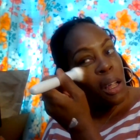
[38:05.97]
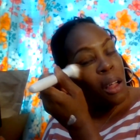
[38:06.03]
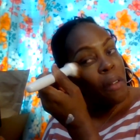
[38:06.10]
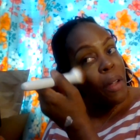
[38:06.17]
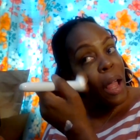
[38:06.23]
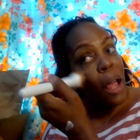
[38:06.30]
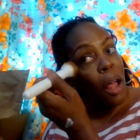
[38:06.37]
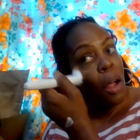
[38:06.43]
of
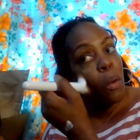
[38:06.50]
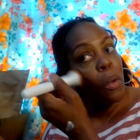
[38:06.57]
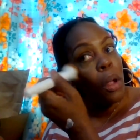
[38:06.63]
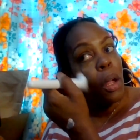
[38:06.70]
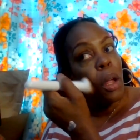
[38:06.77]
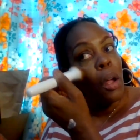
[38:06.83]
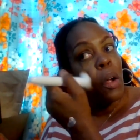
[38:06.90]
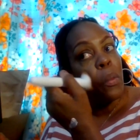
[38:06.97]
how
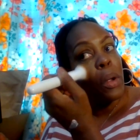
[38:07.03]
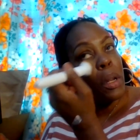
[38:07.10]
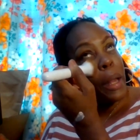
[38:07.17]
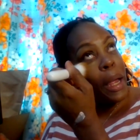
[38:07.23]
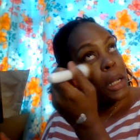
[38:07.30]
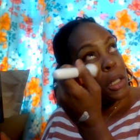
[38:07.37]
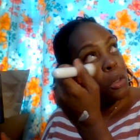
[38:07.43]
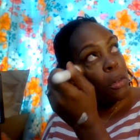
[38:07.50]
we
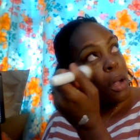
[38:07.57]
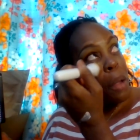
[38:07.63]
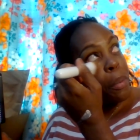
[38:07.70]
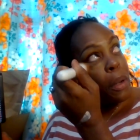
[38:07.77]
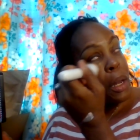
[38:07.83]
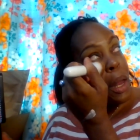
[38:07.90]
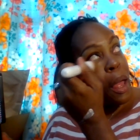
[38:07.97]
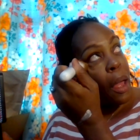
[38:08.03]
like to
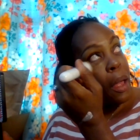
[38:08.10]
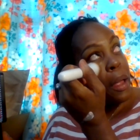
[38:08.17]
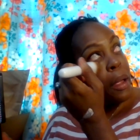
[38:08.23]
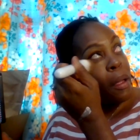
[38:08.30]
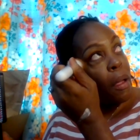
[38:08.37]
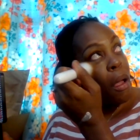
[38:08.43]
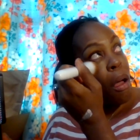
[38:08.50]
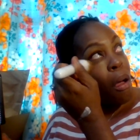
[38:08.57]
apply
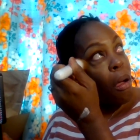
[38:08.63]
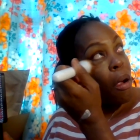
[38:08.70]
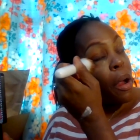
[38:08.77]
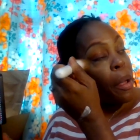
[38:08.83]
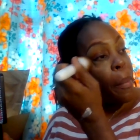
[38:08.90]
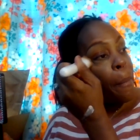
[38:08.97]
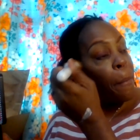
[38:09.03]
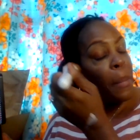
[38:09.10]
our
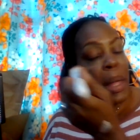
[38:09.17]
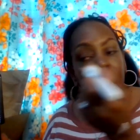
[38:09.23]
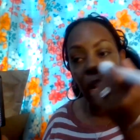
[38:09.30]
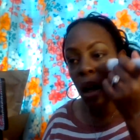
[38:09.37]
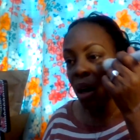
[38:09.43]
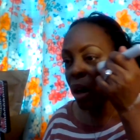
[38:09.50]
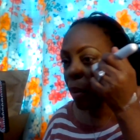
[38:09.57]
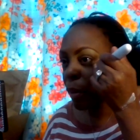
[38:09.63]

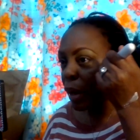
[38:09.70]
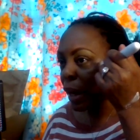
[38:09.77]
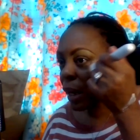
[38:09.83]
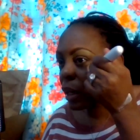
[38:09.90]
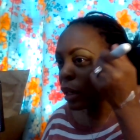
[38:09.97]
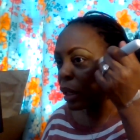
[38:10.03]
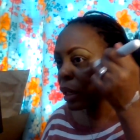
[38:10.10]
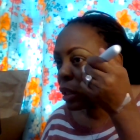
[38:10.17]
makeup.
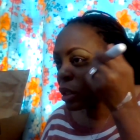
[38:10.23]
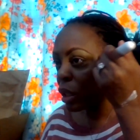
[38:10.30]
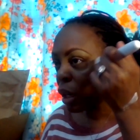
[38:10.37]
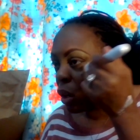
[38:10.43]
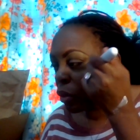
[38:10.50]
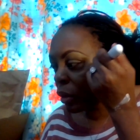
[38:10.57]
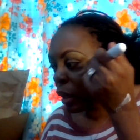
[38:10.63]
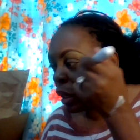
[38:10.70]
I
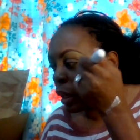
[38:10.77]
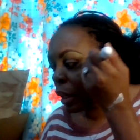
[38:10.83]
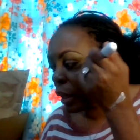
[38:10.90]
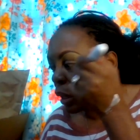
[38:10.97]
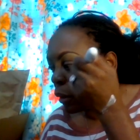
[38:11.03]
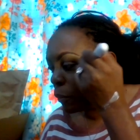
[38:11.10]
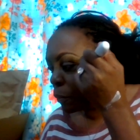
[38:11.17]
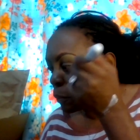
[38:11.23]
totally get it.